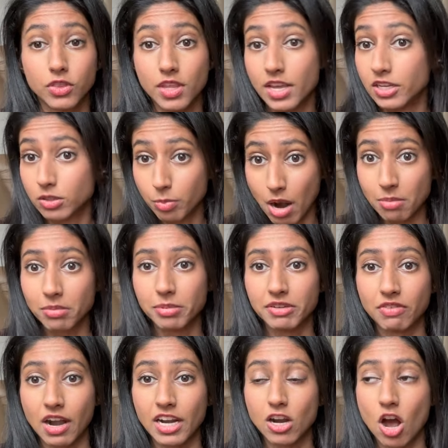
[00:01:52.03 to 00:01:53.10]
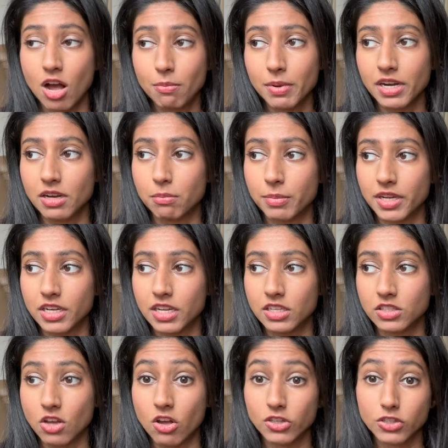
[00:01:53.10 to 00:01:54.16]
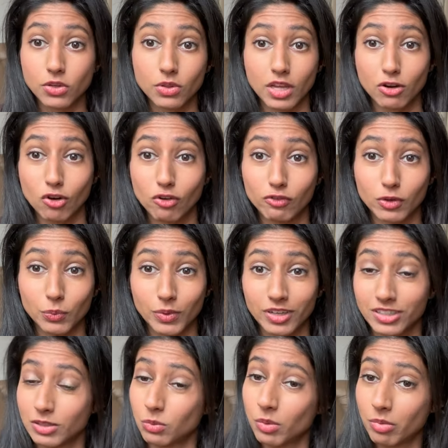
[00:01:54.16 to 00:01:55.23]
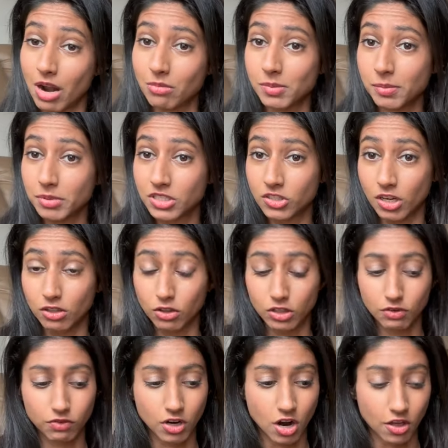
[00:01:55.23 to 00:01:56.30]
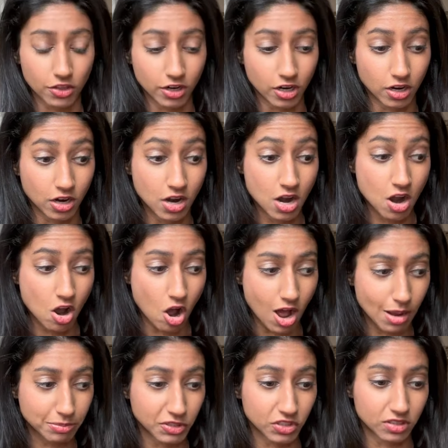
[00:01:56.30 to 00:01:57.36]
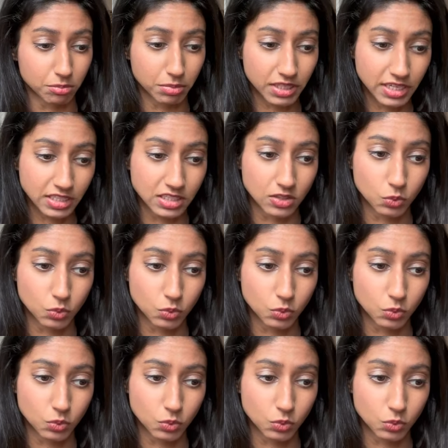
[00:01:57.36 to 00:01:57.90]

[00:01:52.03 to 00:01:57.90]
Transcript: is probably very competent, but is also then overworked and will probably start looking for other options and places.